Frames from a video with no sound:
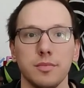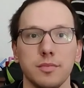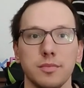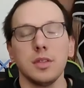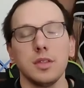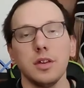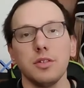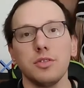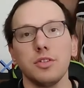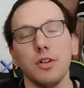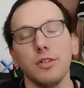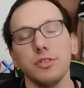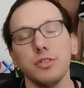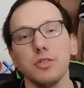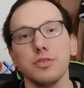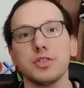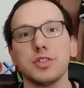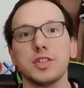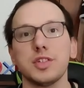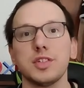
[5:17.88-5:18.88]
There's
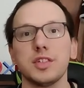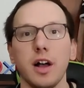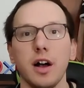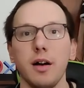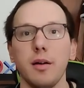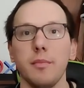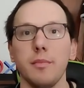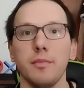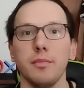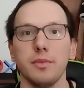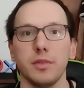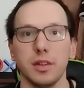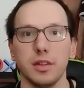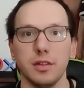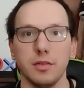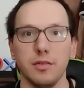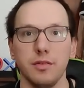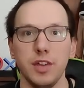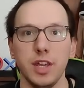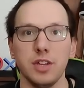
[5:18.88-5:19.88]
also some
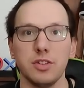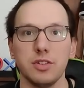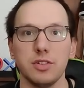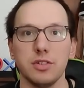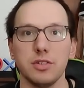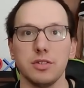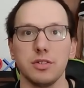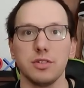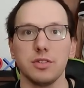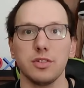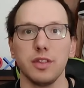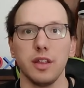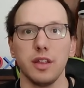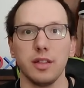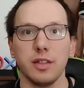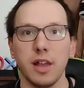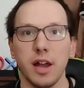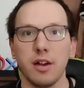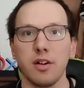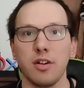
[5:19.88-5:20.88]
features
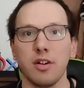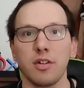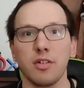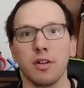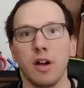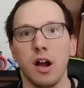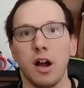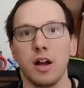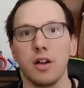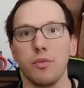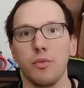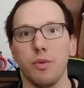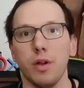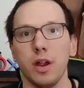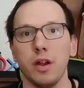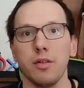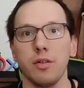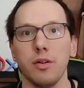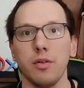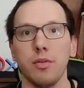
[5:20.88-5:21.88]
that are on
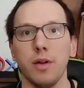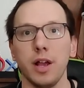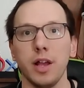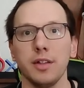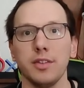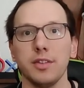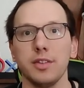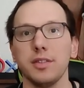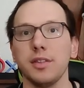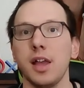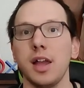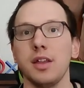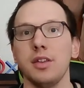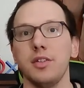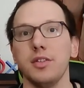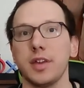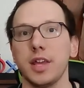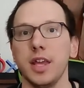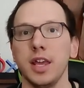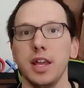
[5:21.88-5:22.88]
Wear OS that
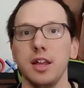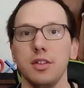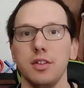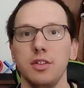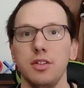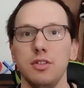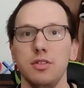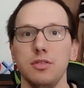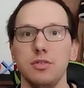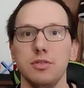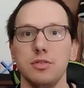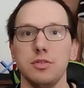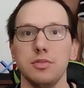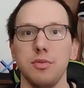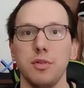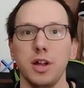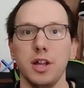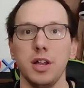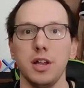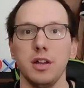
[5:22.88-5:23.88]
you can't use
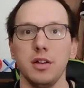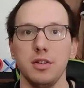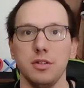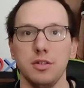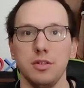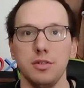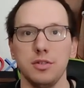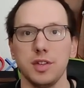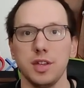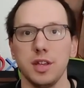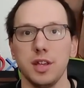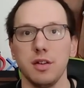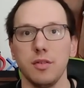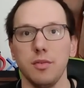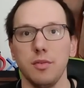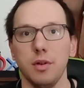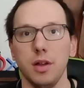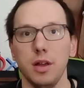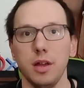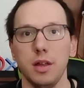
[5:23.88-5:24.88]
when using it
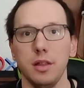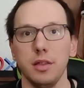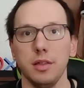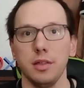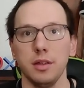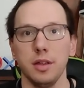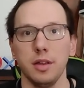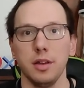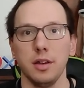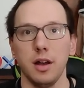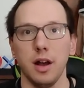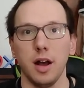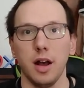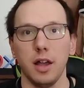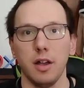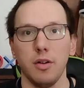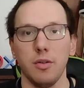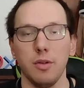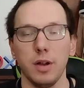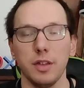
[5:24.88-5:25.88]
with an
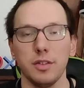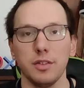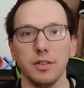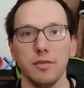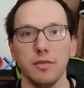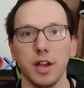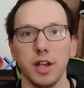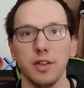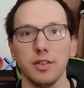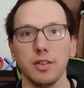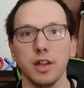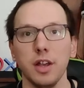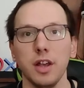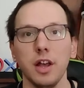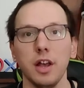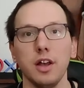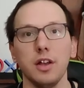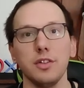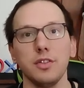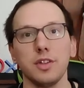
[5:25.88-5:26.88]
iOS device,
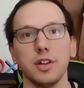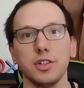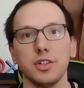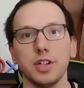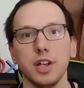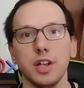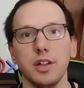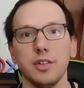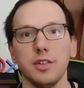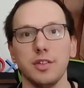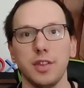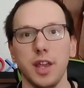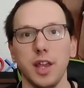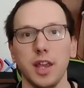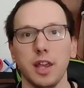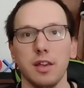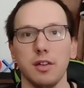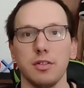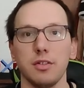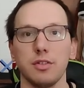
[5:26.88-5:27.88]
such as
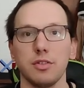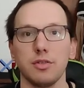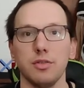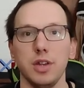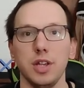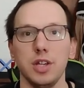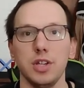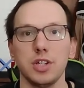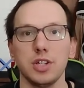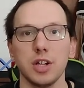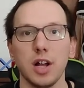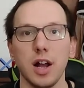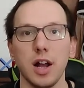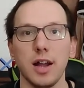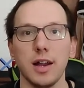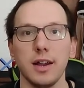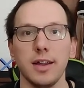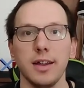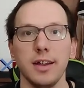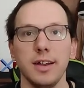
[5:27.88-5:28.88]
taking a
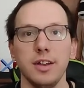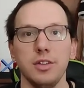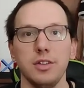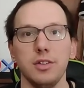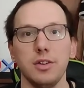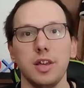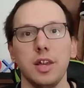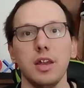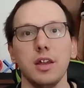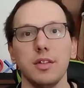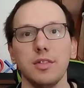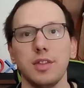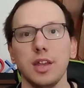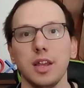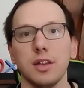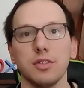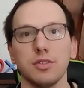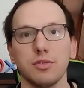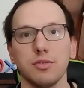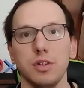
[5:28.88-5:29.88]
screenshot. You can't
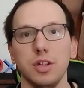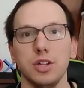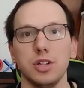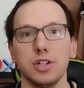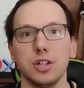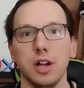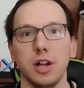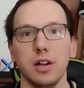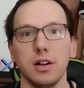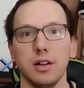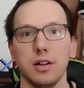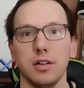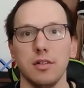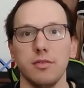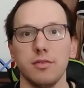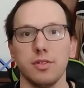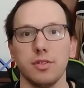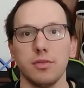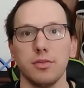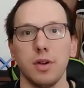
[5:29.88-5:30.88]
take a screenshot
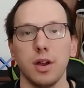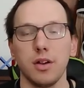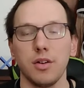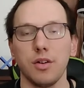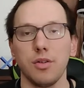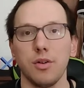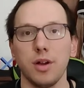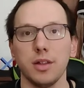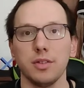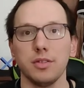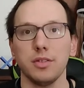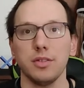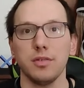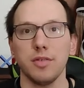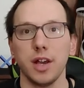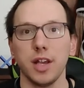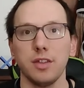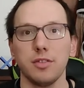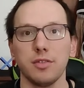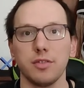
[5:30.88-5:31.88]
of your Wear OS
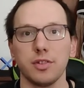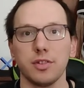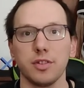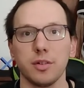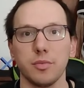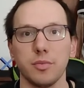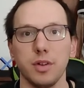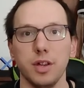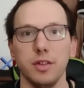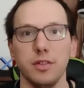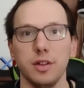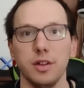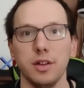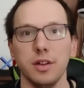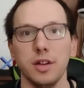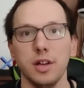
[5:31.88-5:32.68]
device for some reason.